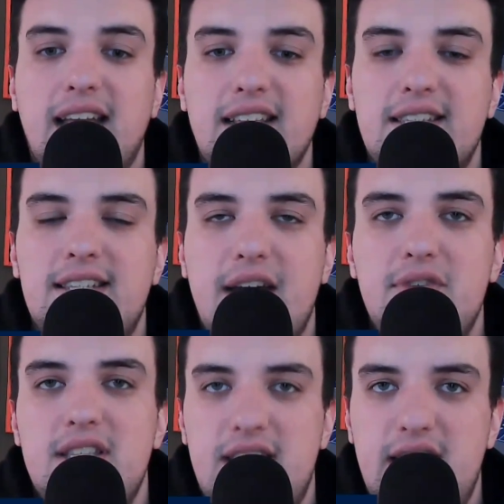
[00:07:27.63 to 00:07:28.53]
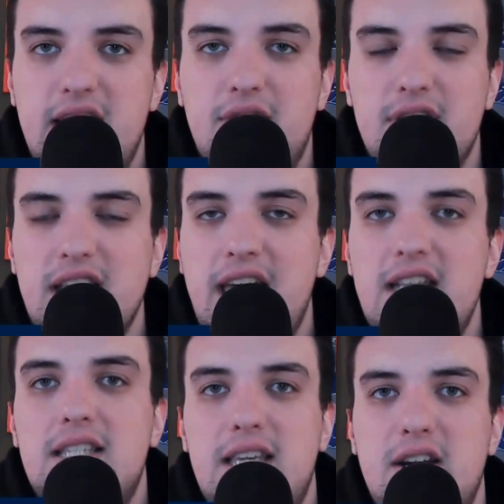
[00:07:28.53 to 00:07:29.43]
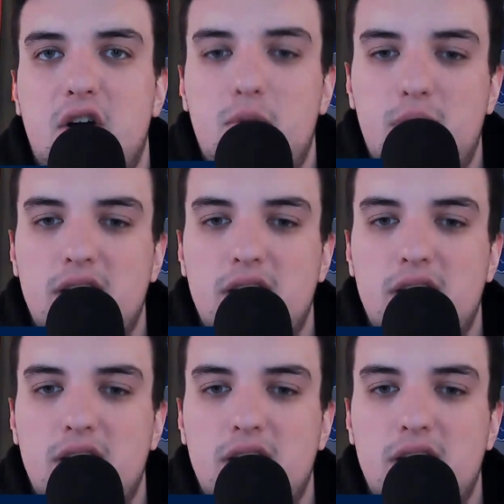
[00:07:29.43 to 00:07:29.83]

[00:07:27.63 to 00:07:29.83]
and 17 of his 18 home